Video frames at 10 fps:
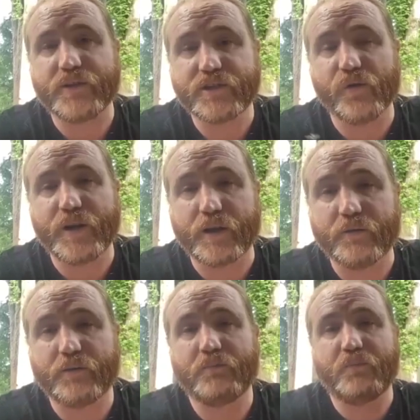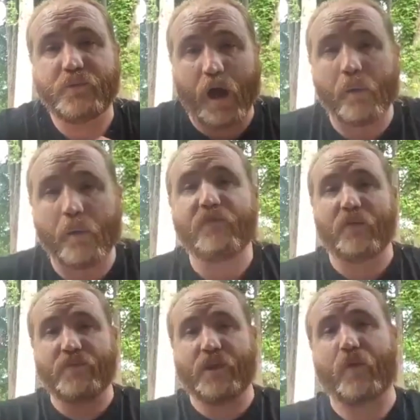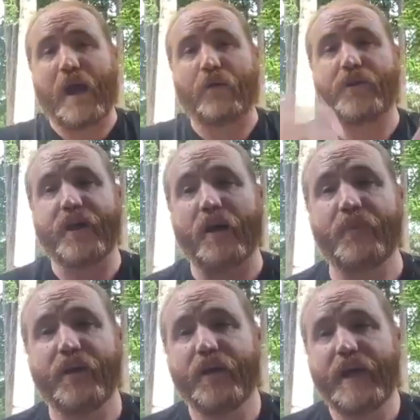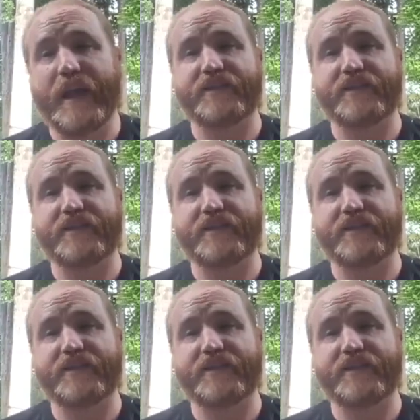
It's going to come from the ground up, and